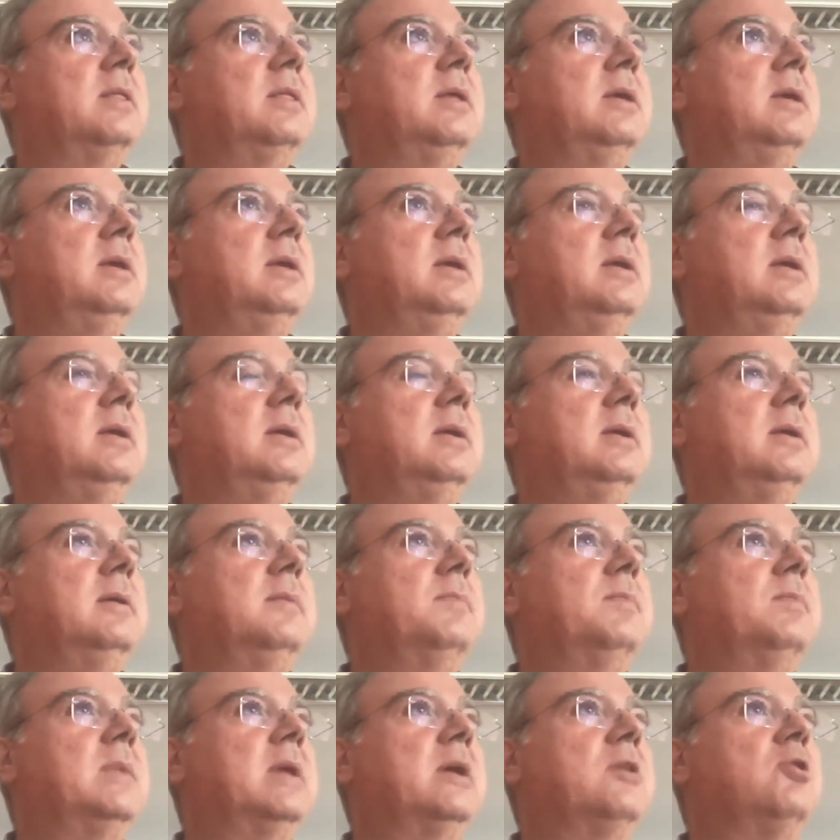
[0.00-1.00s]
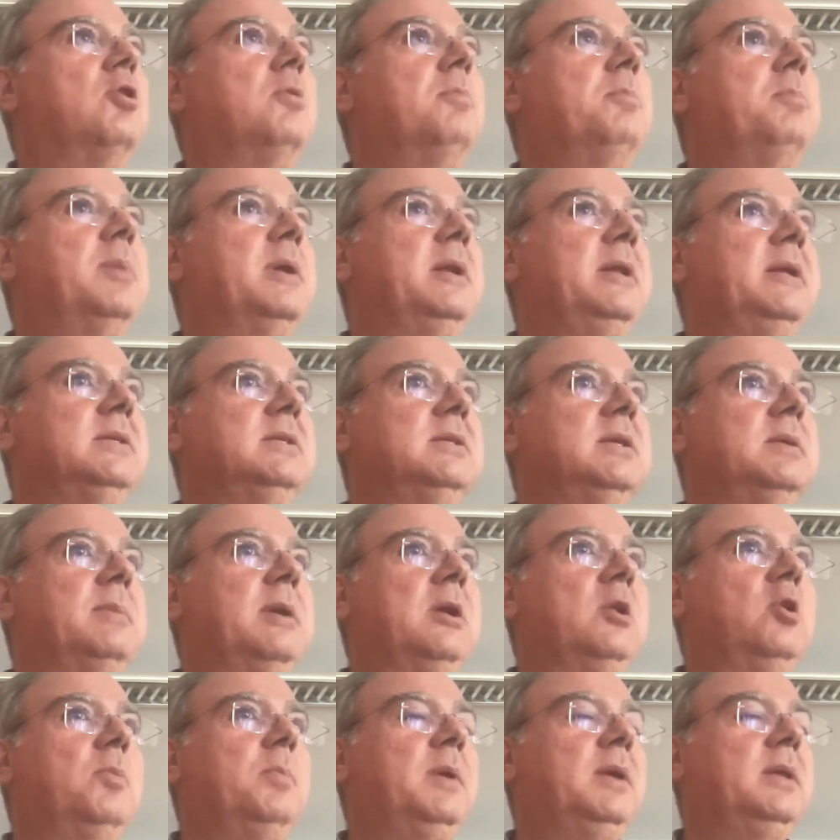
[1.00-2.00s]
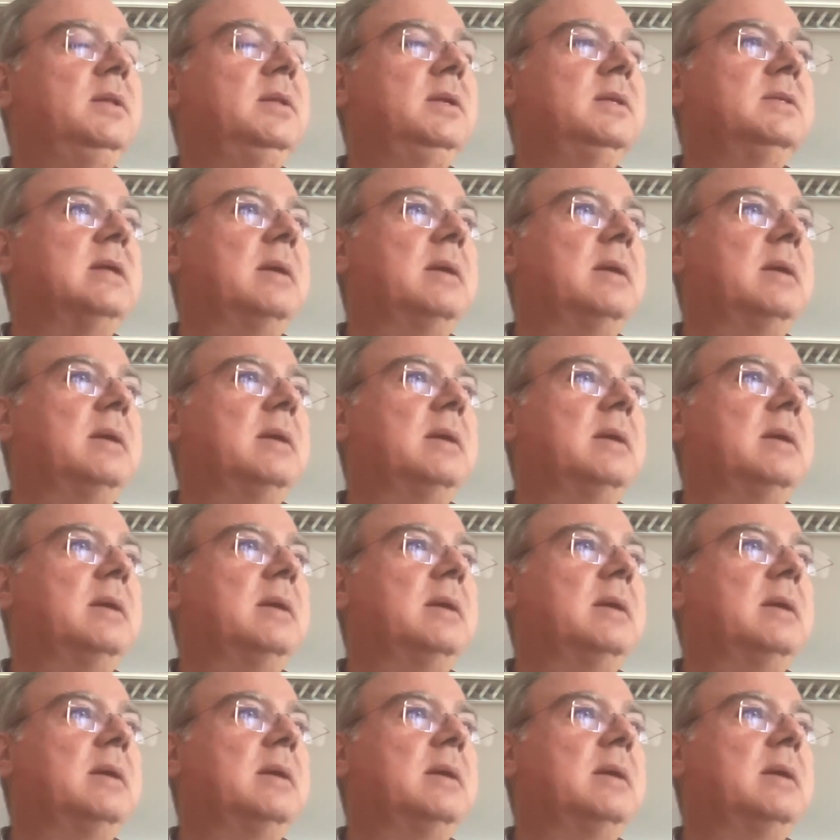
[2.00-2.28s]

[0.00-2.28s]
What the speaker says: the companies developing